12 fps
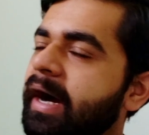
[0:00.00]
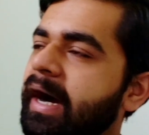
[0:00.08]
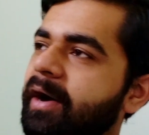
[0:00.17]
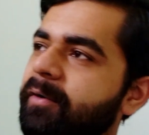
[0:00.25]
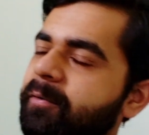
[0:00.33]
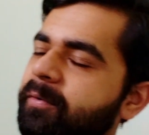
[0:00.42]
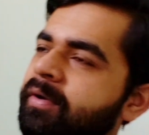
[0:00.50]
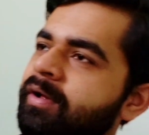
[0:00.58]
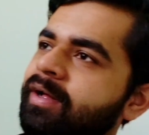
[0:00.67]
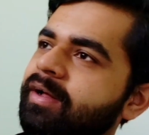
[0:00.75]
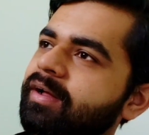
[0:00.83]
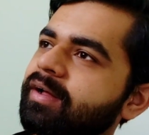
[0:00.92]

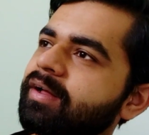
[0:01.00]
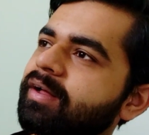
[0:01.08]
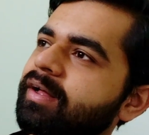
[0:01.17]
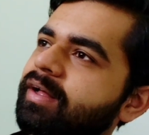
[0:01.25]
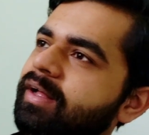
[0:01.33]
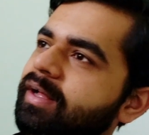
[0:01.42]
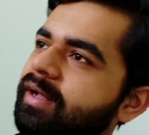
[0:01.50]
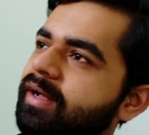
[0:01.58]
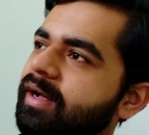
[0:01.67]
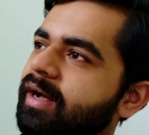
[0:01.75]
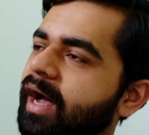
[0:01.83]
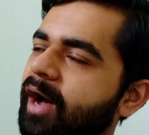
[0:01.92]

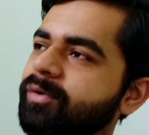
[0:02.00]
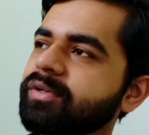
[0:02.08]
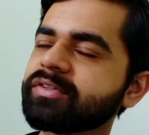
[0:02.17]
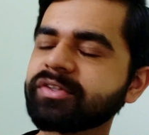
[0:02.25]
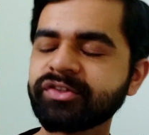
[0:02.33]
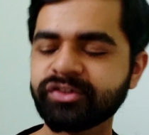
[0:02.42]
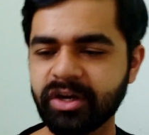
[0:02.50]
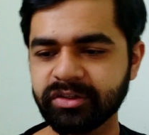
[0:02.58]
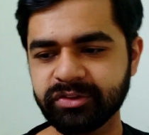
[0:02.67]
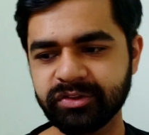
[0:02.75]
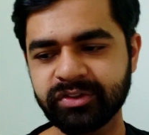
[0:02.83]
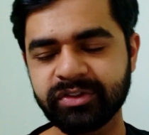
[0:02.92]
How does the
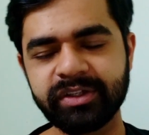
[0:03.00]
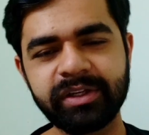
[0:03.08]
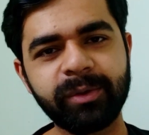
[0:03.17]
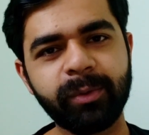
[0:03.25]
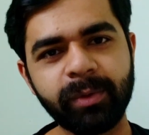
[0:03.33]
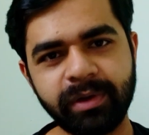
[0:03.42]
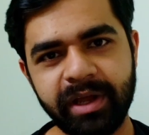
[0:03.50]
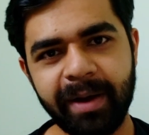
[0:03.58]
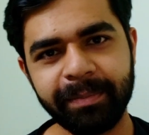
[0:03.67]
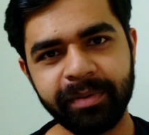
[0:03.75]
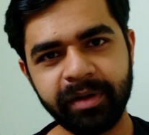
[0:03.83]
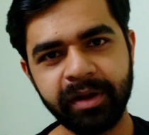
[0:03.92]
structure still hold
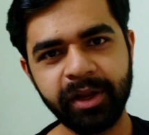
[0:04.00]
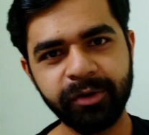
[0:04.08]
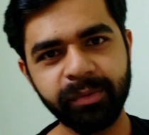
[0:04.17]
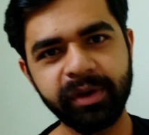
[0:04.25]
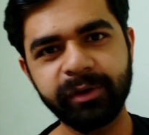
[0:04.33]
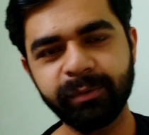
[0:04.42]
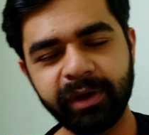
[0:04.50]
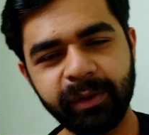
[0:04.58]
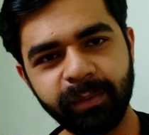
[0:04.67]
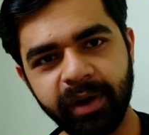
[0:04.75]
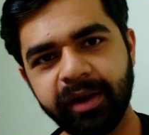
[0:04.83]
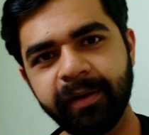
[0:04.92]
up in
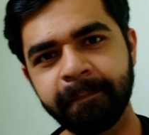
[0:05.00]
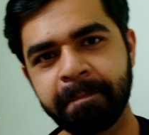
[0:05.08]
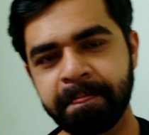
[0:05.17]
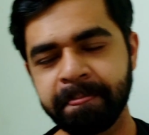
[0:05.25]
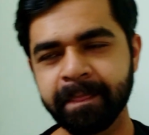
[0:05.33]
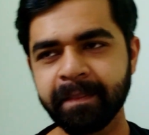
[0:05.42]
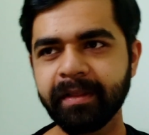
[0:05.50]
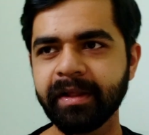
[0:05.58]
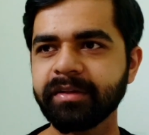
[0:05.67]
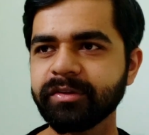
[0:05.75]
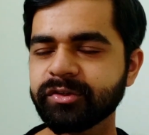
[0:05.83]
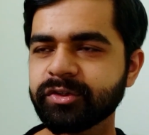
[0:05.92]
2021?
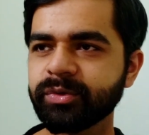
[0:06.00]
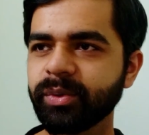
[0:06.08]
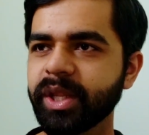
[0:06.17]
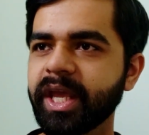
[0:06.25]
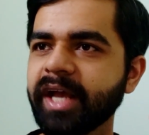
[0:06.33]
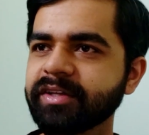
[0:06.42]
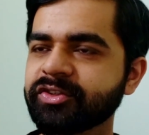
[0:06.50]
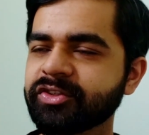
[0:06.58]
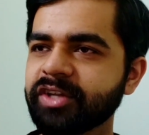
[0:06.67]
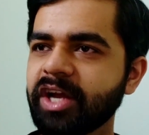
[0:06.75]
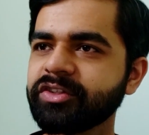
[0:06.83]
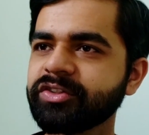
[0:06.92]
The story has
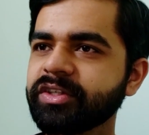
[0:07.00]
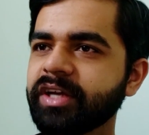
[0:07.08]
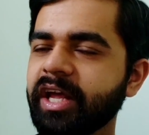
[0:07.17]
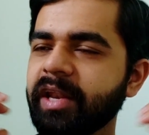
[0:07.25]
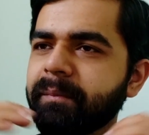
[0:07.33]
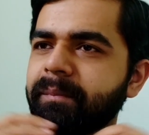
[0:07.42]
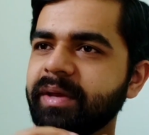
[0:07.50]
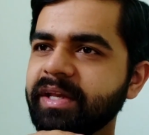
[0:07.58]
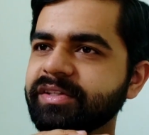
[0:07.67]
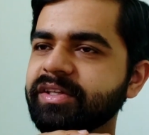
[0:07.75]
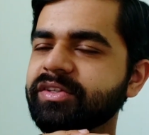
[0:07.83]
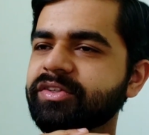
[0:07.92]
such an
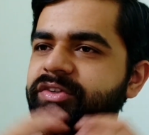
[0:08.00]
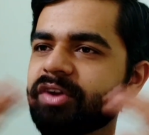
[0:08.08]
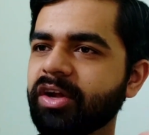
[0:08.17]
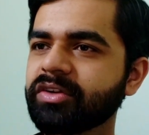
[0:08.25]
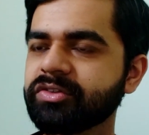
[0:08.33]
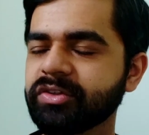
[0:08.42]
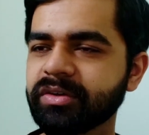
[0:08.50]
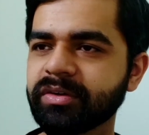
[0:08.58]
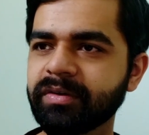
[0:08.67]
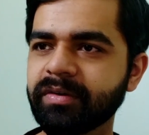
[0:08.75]
amazing structure.